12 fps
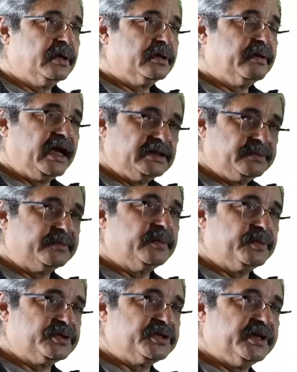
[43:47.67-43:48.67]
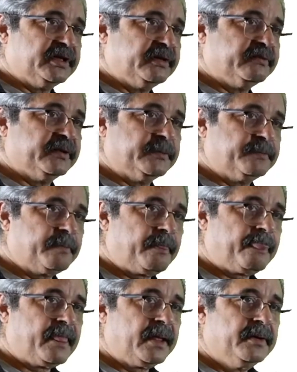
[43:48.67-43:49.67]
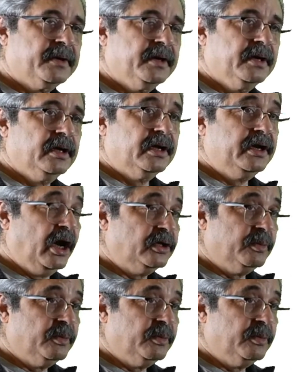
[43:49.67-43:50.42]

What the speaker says: grasp of the posterior leaflet. Now